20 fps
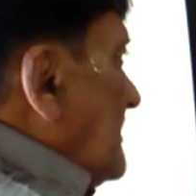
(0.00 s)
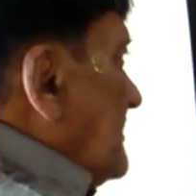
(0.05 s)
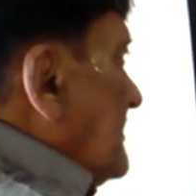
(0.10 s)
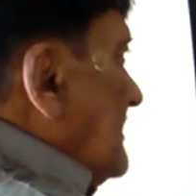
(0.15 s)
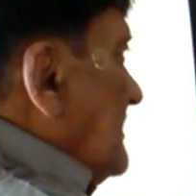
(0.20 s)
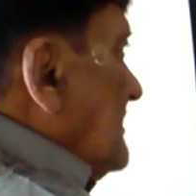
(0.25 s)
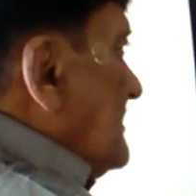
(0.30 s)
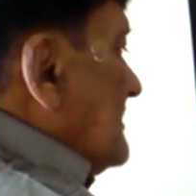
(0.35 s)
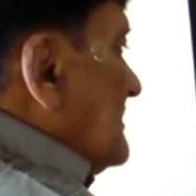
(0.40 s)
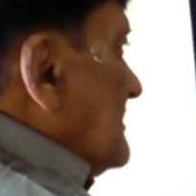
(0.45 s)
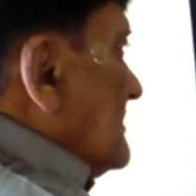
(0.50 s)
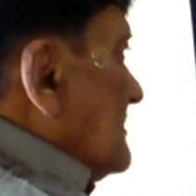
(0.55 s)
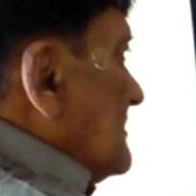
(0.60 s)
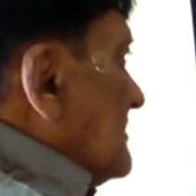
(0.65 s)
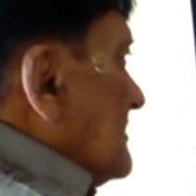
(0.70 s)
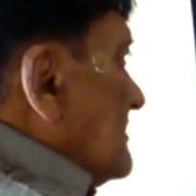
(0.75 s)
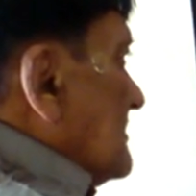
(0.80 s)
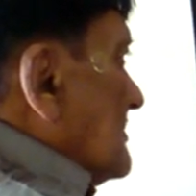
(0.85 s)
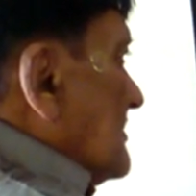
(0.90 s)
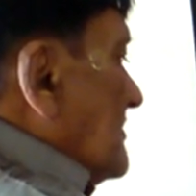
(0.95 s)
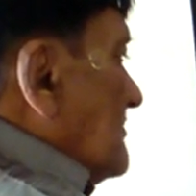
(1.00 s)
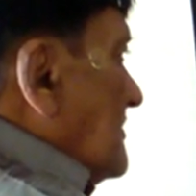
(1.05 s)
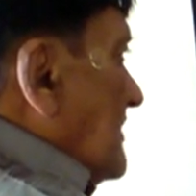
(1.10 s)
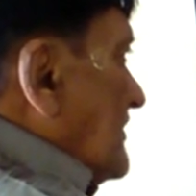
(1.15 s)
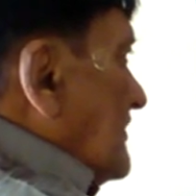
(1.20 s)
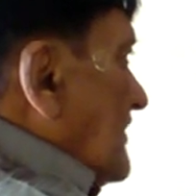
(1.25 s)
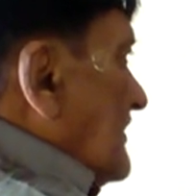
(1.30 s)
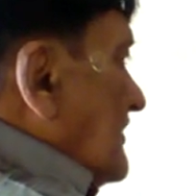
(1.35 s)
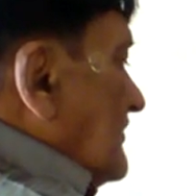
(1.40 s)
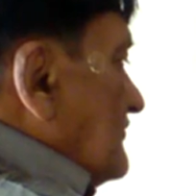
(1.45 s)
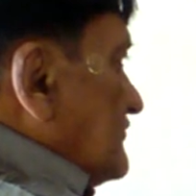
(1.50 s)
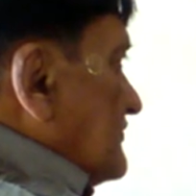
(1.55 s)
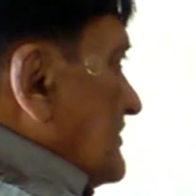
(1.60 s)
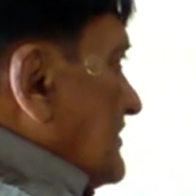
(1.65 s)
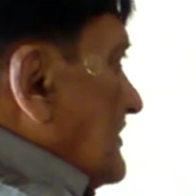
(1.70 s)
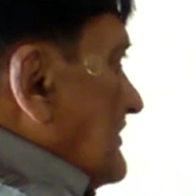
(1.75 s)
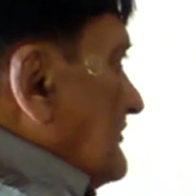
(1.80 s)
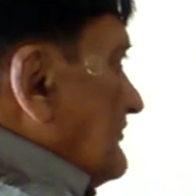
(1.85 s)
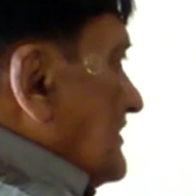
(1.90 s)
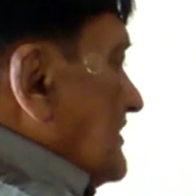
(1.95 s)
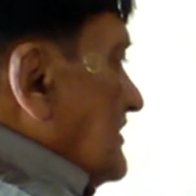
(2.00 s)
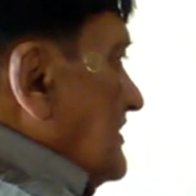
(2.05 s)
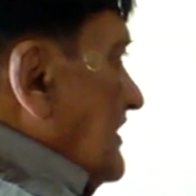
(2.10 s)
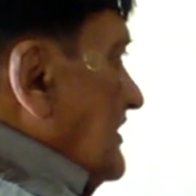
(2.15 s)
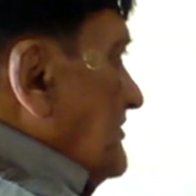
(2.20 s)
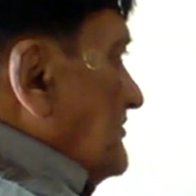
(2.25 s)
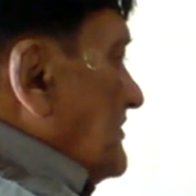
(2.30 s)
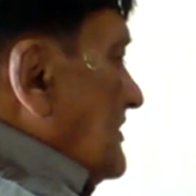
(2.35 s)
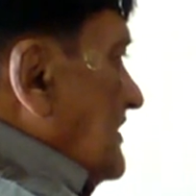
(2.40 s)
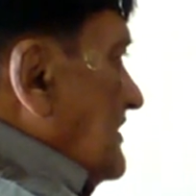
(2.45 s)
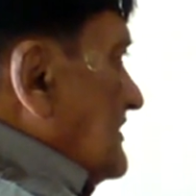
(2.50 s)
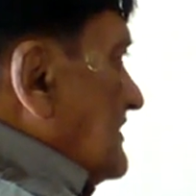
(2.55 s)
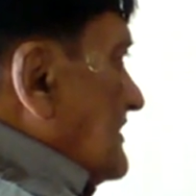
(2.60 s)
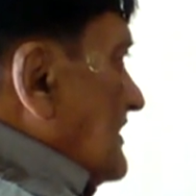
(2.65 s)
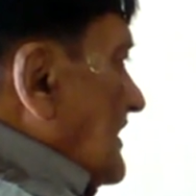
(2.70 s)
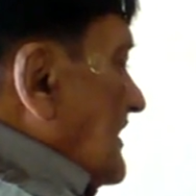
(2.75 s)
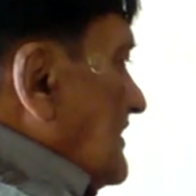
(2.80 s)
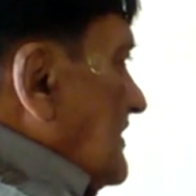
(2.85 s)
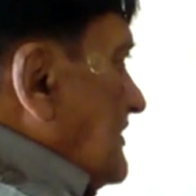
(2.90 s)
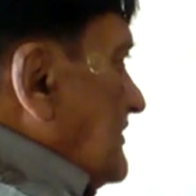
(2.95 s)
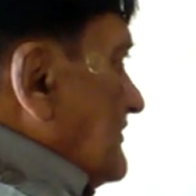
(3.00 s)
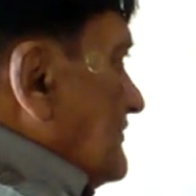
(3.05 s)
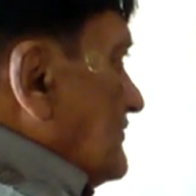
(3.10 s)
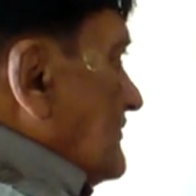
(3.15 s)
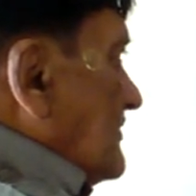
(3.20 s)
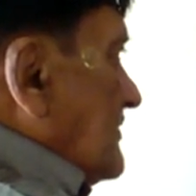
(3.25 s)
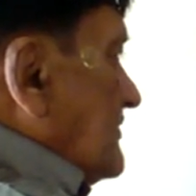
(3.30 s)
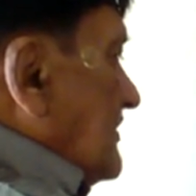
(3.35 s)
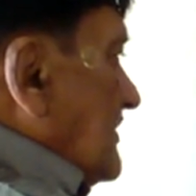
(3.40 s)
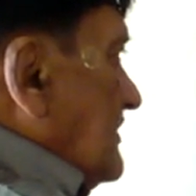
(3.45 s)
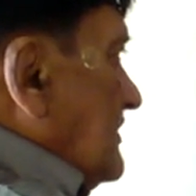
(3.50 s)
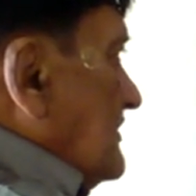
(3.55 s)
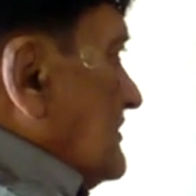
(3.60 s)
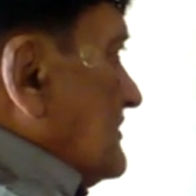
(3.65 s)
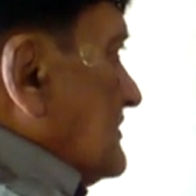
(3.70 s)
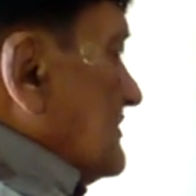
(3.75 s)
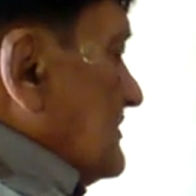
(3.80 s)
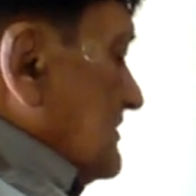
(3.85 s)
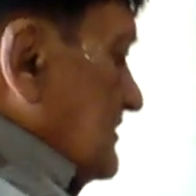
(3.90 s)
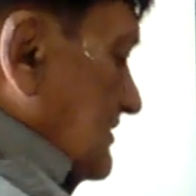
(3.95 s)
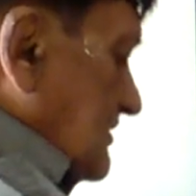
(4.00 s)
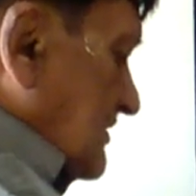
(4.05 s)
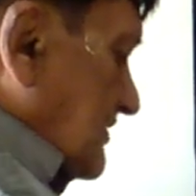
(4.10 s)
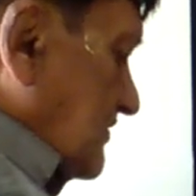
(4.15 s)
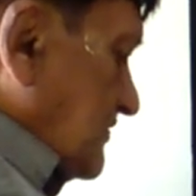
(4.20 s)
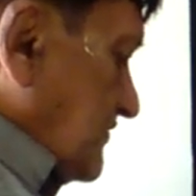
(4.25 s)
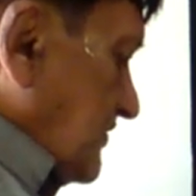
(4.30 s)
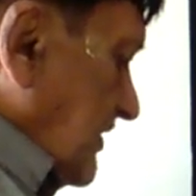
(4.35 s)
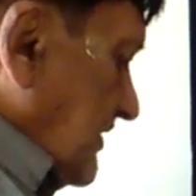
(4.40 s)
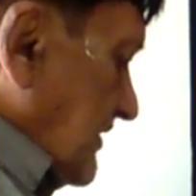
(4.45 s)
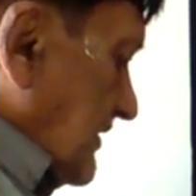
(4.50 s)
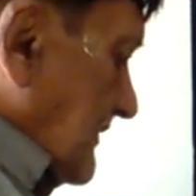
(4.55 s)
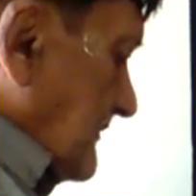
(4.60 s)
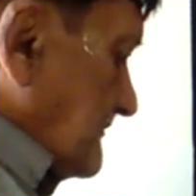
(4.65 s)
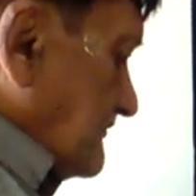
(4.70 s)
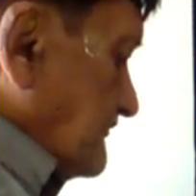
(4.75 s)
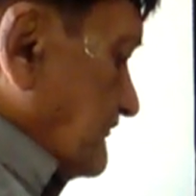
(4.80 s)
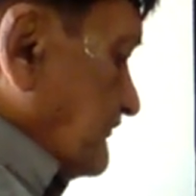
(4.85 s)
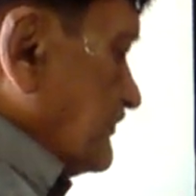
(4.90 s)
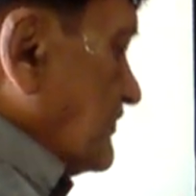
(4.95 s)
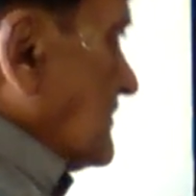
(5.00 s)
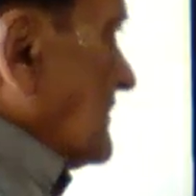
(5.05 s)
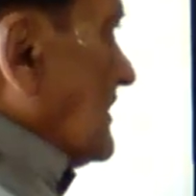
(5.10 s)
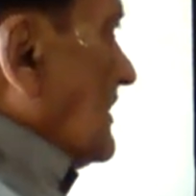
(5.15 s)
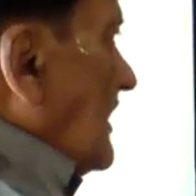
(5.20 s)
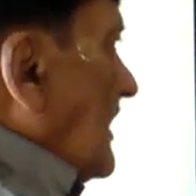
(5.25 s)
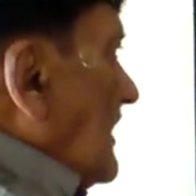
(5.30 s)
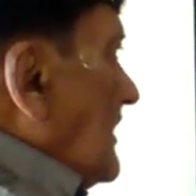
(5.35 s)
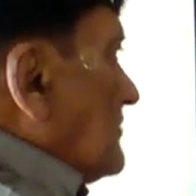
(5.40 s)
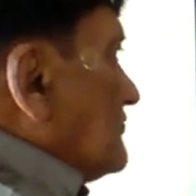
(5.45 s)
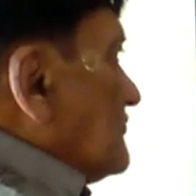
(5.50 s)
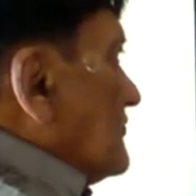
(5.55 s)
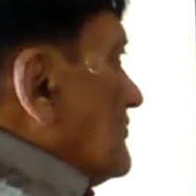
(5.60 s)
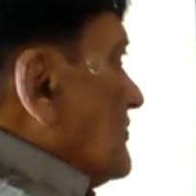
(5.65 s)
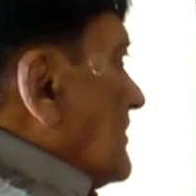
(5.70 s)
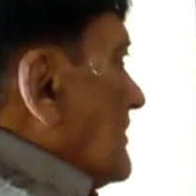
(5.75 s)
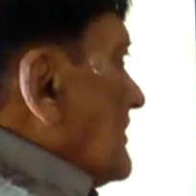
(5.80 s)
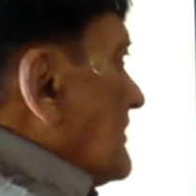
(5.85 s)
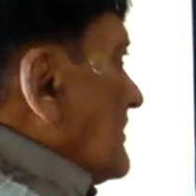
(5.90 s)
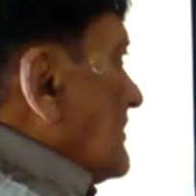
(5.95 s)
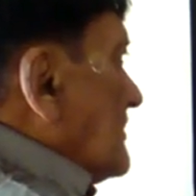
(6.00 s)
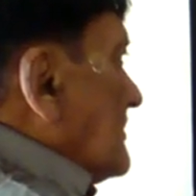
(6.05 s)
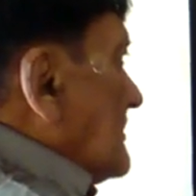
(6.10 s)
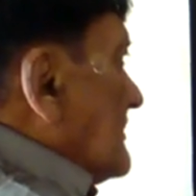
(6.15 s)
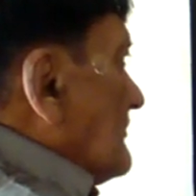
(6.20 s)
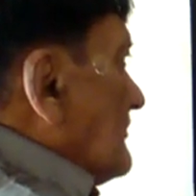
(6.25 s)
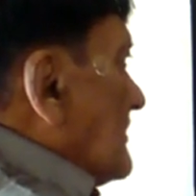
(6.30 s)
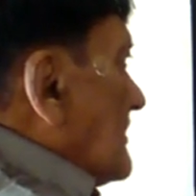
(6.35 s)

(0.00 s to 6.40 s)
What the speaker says: P, but there is curve in the middle and it is written thin, as you hear in the